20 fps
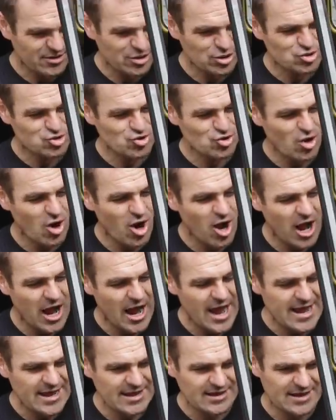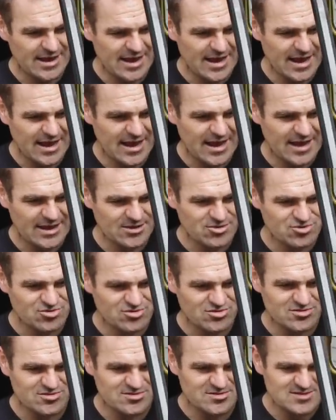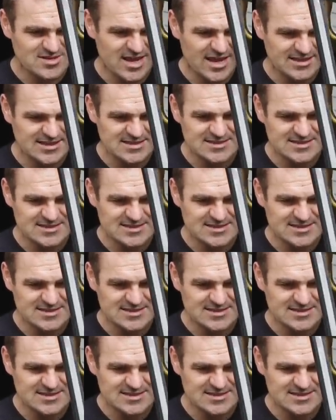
going to try take